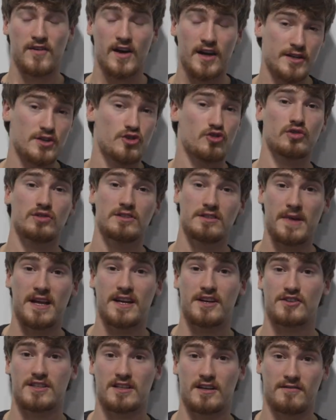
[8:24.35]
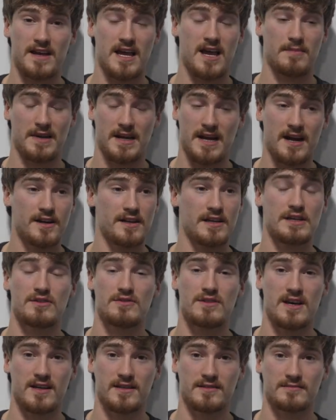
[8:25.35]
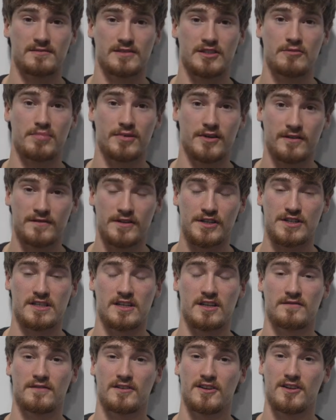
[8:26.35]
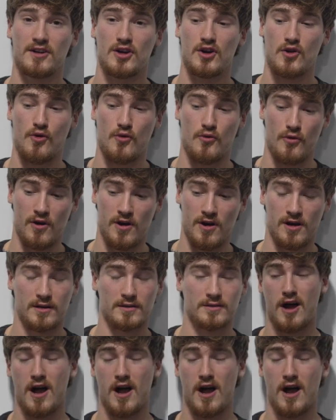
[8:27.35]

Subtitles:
Fucking truly make yourself happy, and how do you do that? You prove yourself wrong.